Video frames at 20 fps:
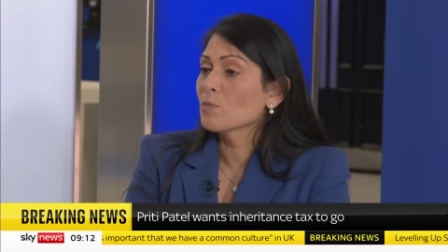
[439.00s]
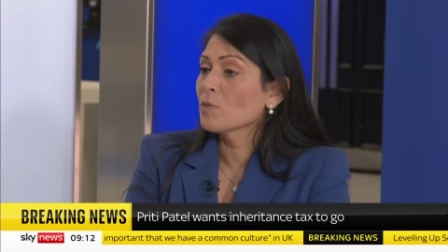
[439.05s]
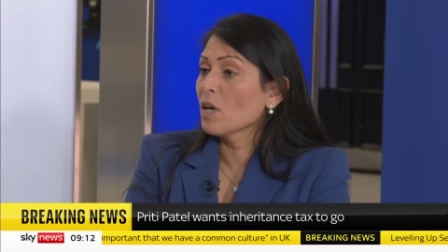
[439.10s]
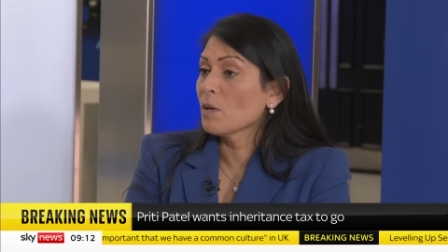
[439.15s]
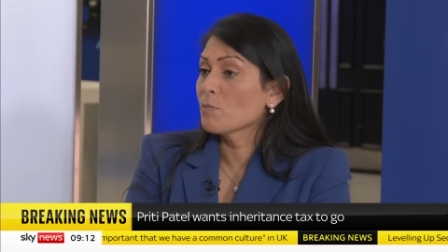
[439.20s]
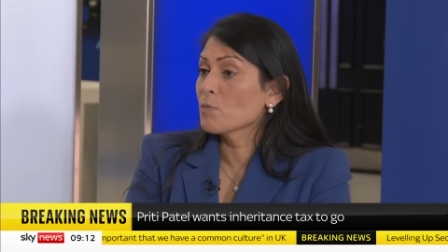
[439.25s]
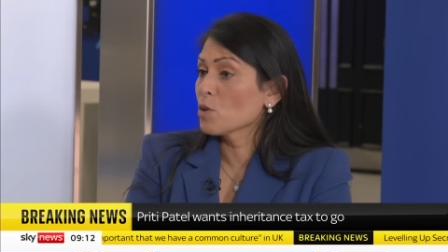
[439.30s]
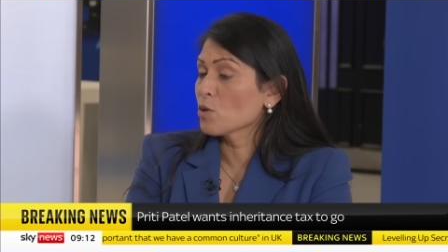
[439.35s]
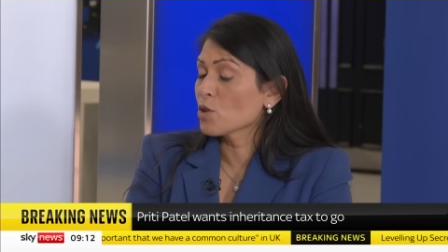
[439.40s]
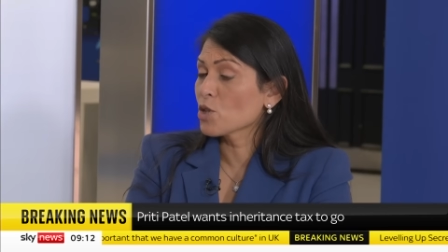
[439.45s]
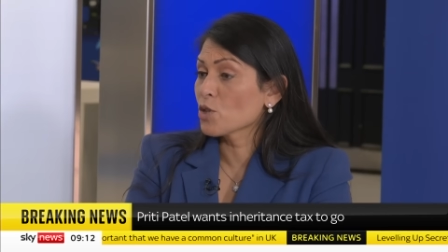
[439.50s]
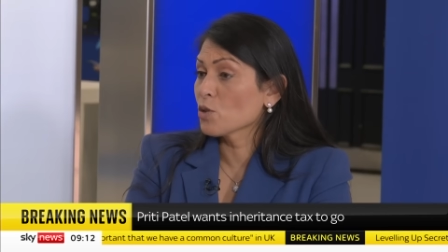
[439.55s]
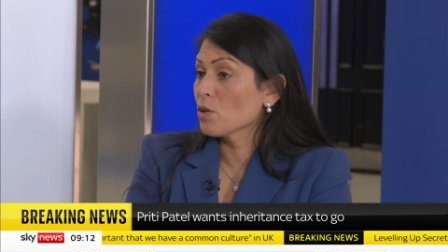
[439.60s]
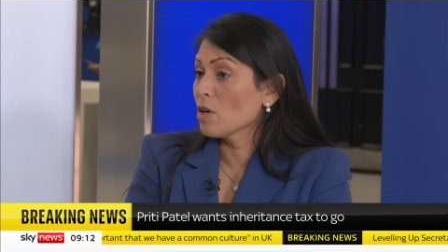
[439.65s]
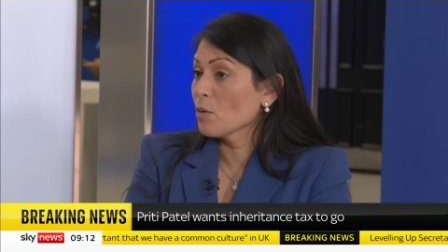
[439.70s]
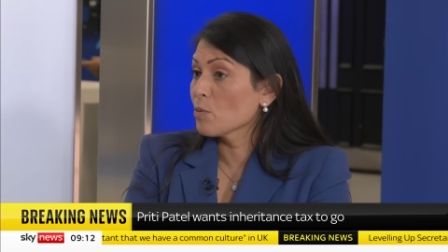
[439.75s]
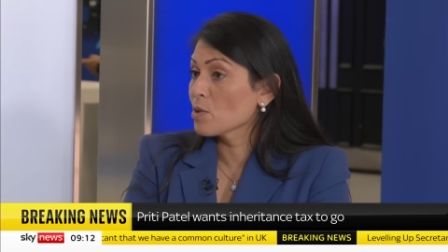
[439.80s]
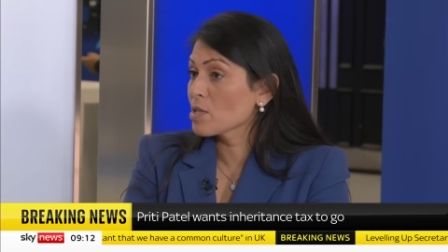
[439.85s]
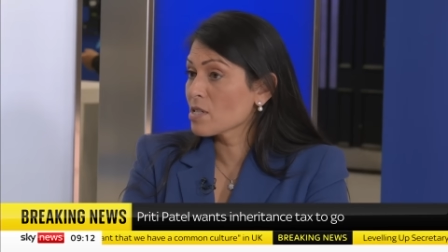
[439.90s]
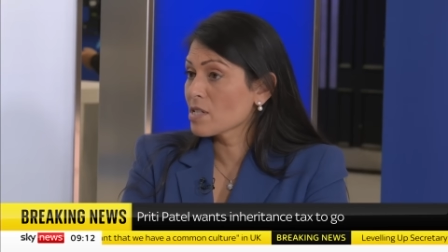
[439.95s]
I'm not, I'm not sure.
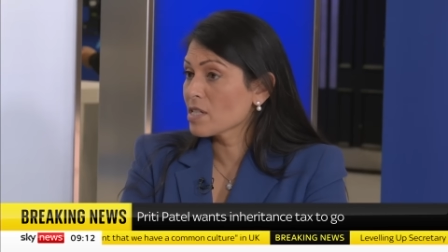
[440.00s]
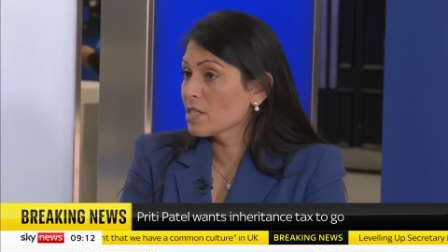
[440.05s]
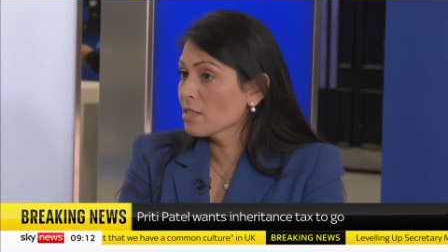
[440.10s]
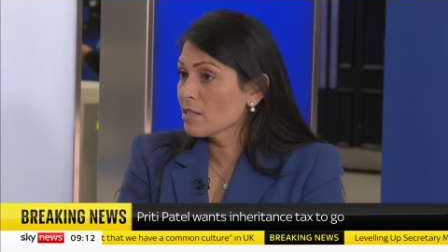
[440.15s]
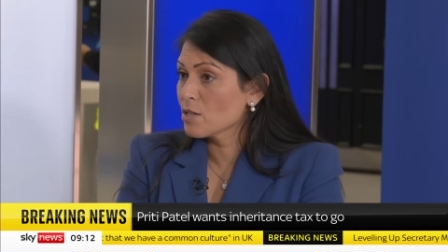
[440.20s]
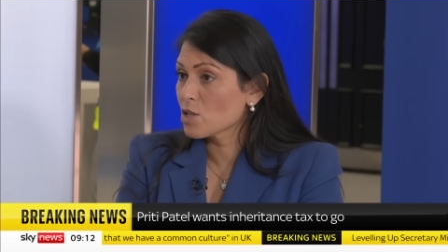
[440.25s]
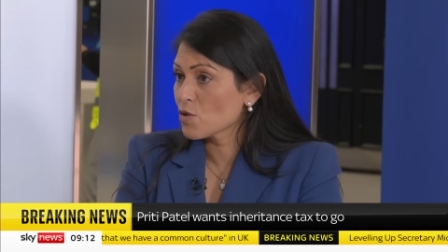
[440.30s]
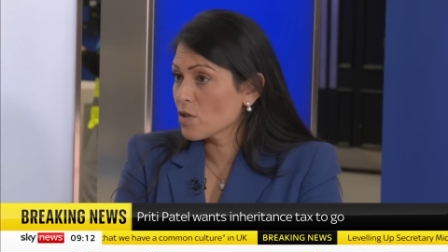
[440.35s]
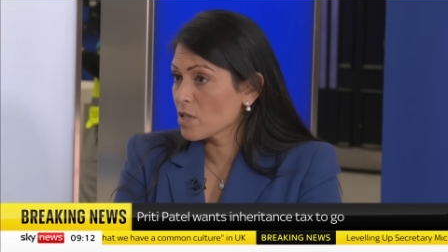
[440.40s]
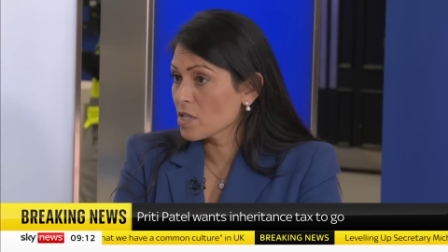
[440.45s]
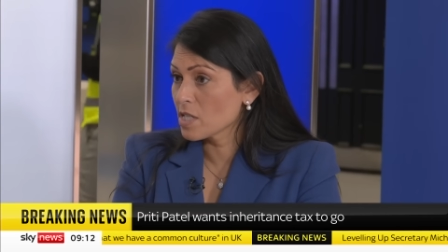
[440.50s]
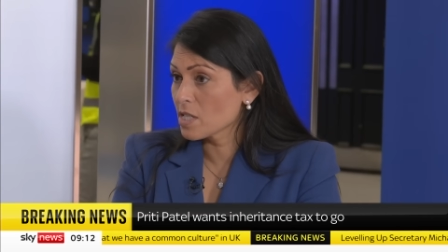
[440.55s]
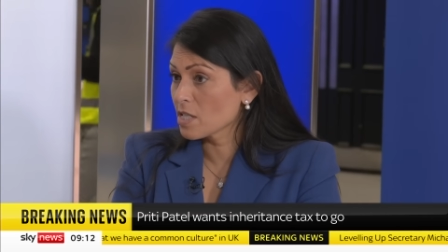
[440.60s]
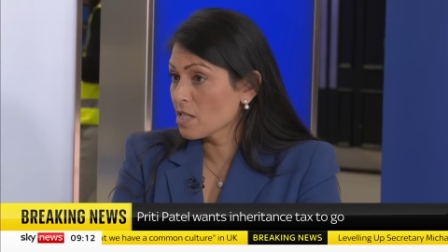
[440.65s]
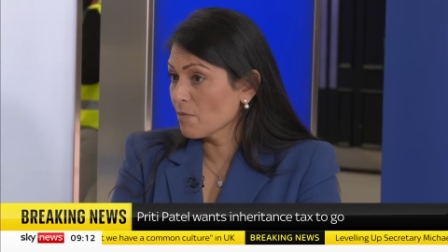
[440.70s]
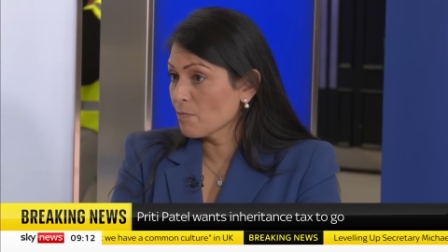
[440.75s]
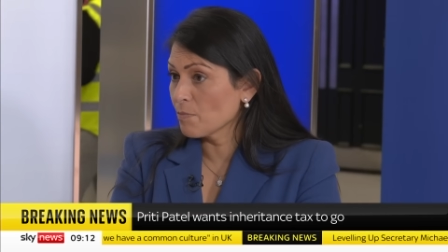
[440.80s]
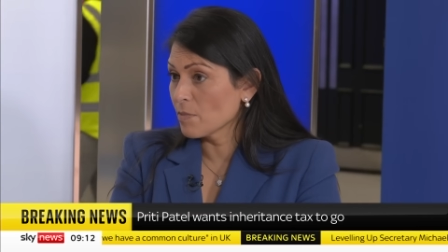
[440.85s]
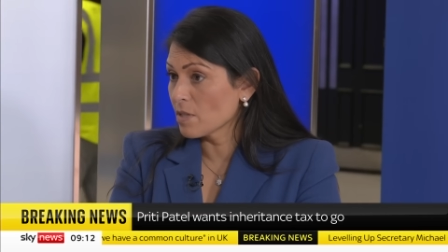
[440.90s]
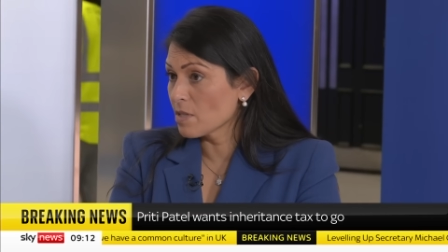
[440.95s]
I wasn't in Liz Truss's
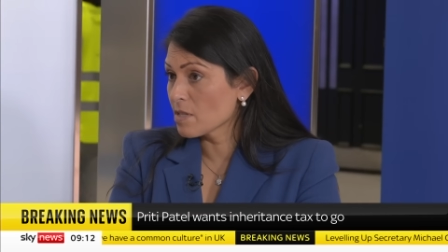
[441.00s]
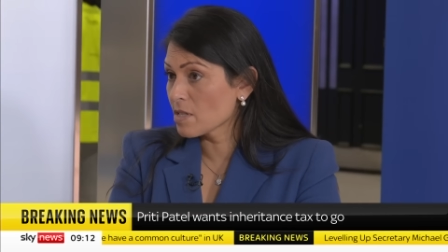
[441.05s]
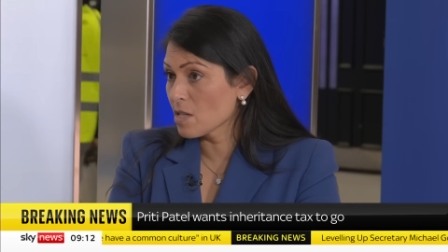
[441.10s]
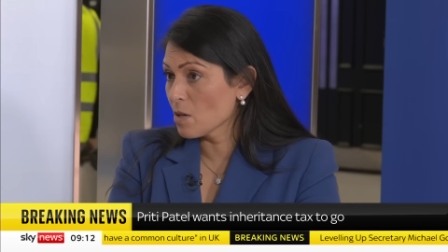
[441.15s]
government,